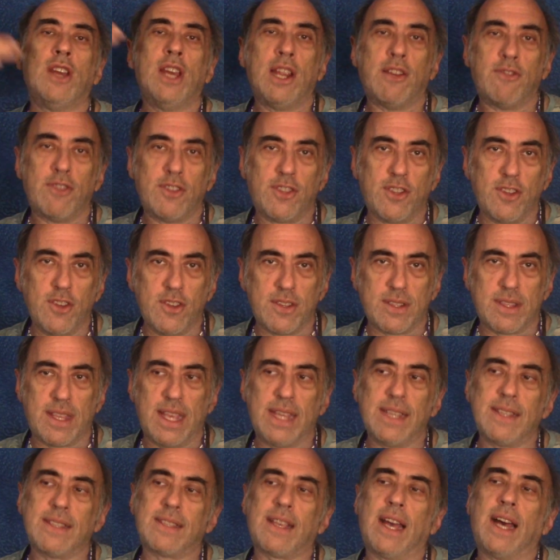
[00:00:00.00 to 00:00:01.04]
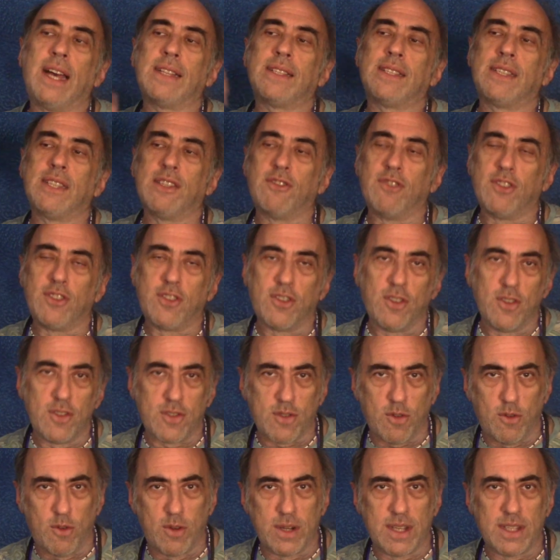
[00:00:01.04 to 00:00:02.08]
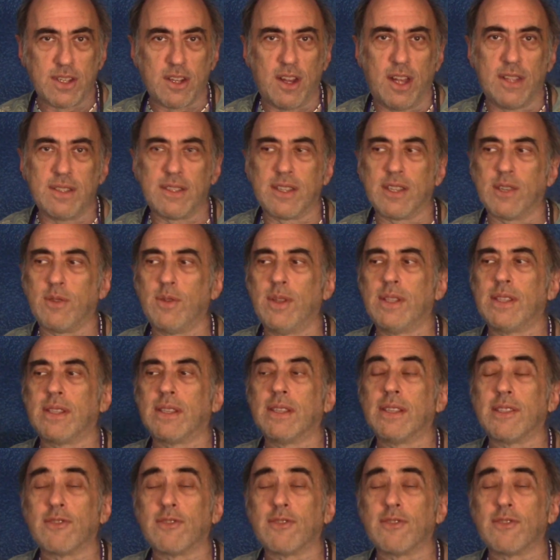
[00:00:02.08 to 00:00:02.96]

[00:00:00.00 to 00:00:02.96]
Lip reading: reduce the anxiety, reduce all its consequences,